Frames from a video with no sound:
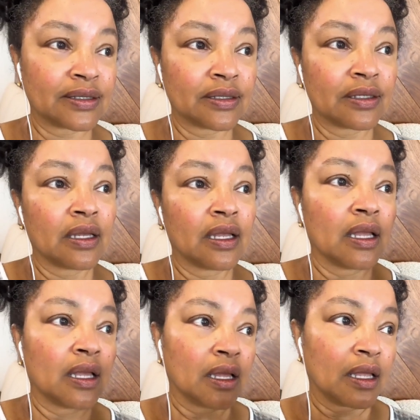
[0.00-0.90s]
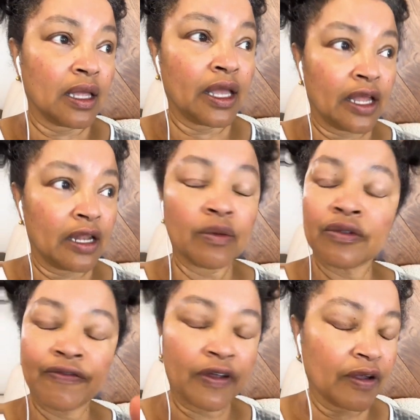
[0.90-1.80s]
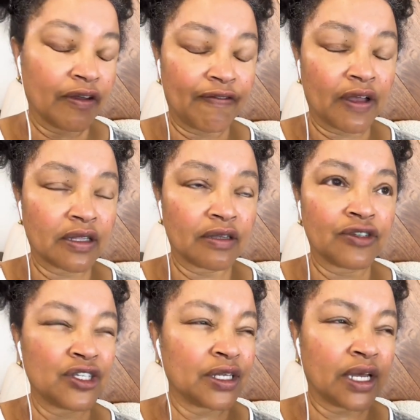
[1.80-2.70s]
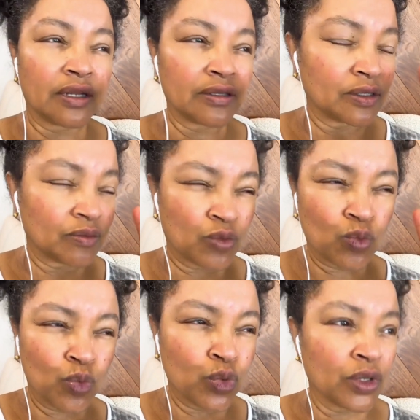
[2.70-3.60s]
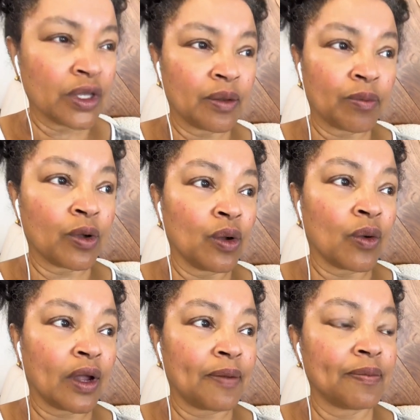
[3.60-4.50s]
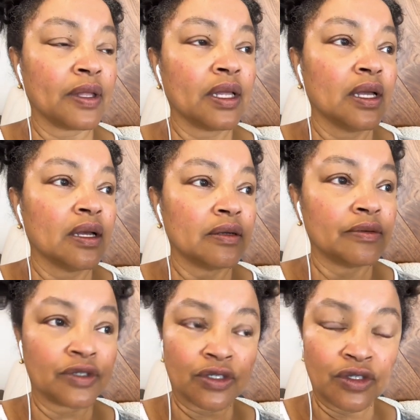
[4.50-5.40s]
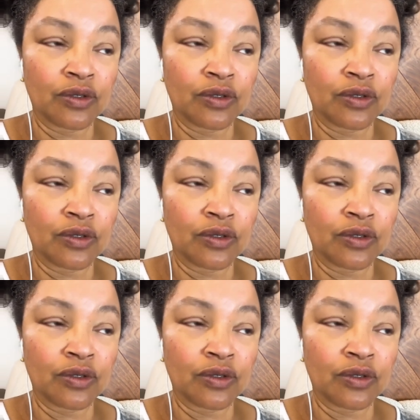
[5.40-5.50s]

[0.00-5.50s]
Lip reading: class, and it was very effective. She had a brilliant program.